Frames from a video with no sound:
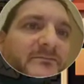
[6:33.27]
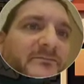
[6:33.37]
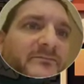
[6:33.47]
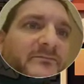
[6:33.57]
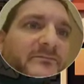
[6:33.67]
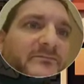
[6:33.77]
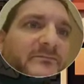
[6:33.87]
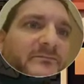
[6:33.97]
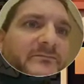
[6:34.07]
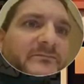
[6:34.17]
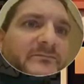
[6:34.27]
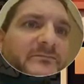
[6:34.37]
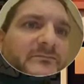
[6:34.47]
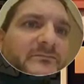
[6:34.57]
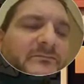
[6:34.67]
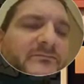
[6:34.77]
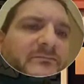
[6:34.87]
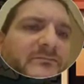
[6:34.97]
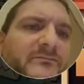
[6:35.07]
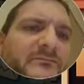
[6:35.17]

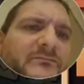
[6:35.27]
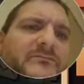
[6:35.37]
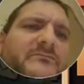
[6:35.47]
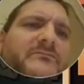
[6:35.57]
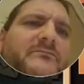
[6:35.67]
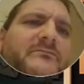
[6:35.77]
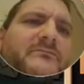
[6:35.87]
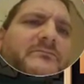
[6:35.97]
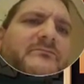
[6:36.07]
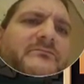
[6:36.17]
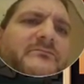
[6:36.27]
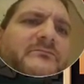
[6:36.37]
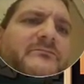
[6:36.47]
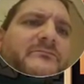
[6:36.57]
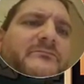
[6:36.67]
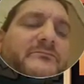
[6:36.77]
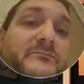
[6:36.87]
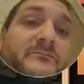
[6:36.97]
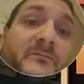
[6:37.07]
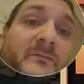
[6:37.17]

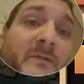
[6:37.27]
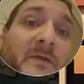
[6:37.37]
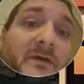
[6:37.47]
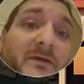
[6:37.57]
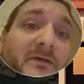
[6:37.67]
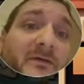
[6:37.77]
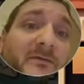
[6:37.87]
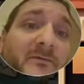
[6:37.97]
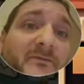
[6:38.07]
Nobody speaks.